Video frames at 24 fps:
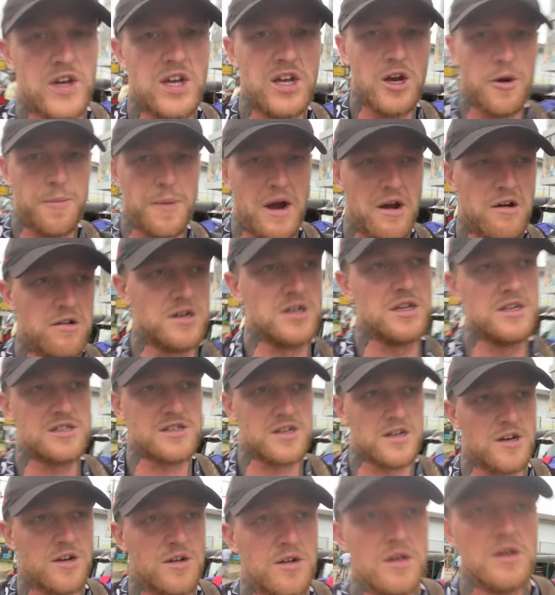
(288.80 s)
here apparently,
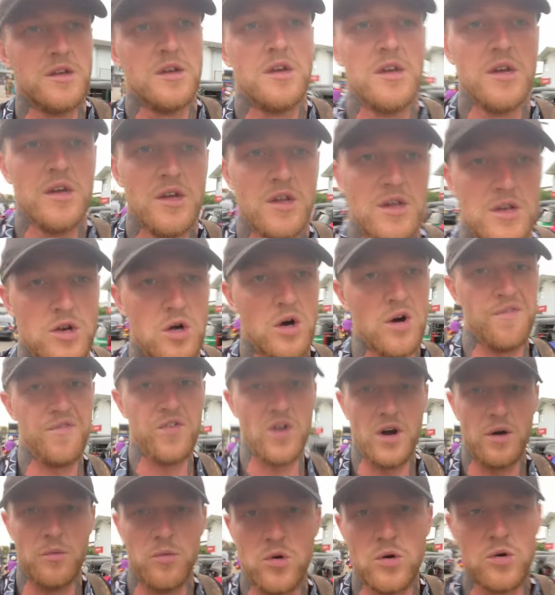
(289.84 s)
so not a
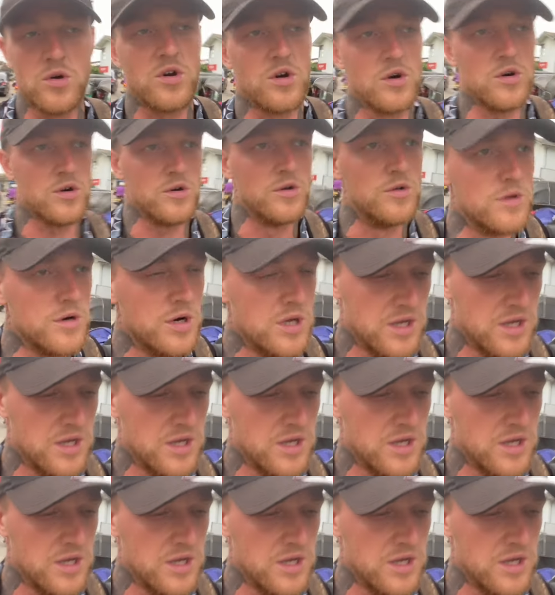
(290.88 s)
far walk at all.